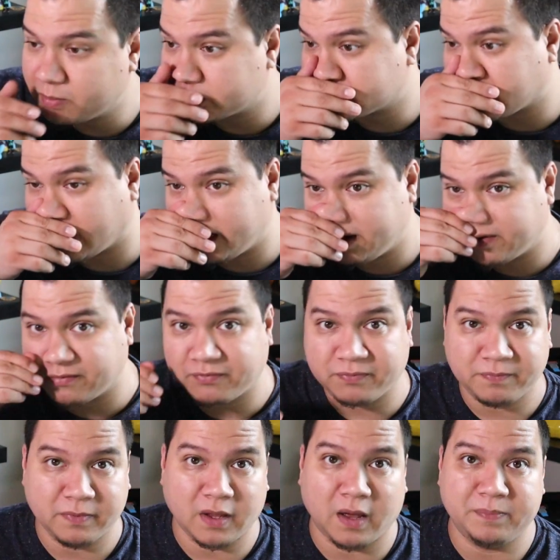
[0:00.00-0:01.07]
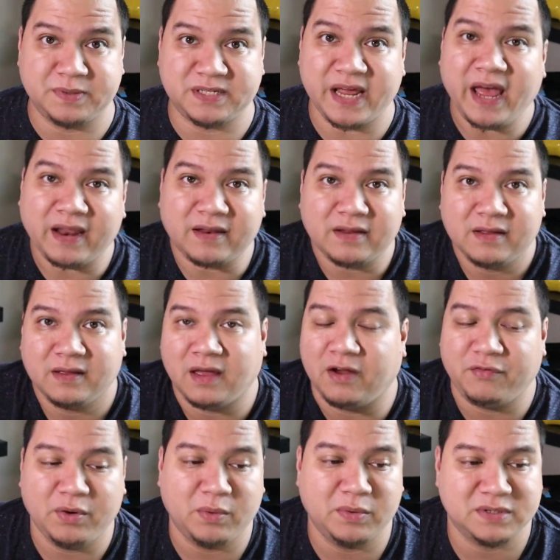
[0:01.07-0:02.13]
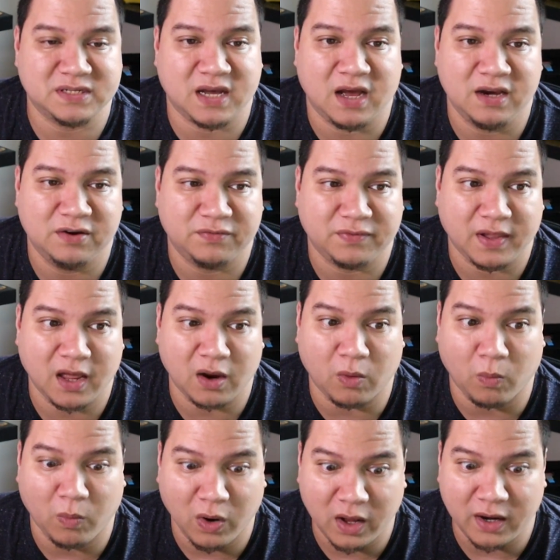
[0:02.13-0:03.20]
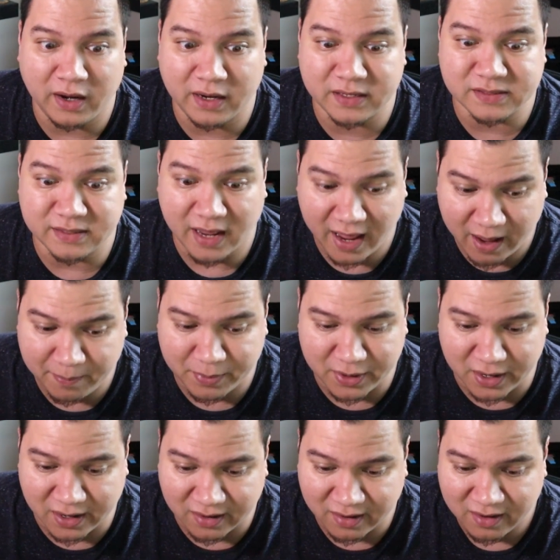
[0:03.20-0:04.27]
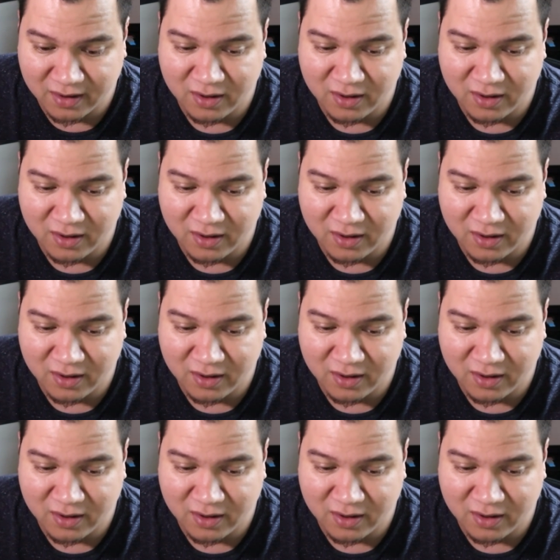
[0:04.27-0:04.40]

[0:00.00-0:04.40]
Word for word: was kind of upset. Everyone was kind of like, "What is happening?